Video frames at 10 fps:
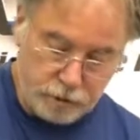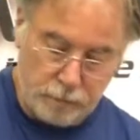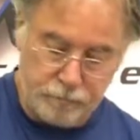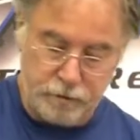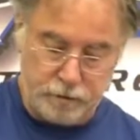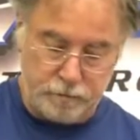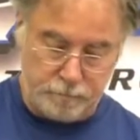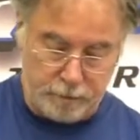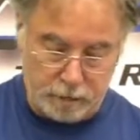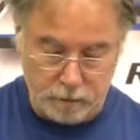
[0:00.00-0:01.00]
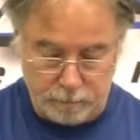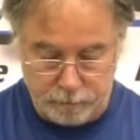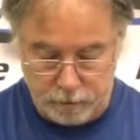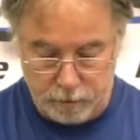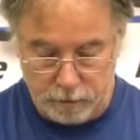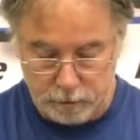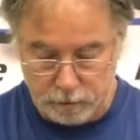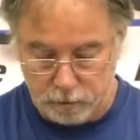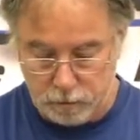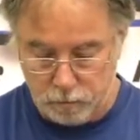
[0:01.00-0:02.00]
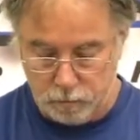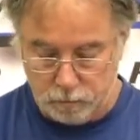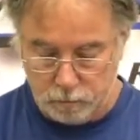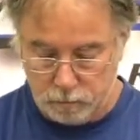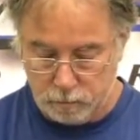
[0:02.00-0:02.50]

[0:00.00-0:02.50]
slip this back up here like so.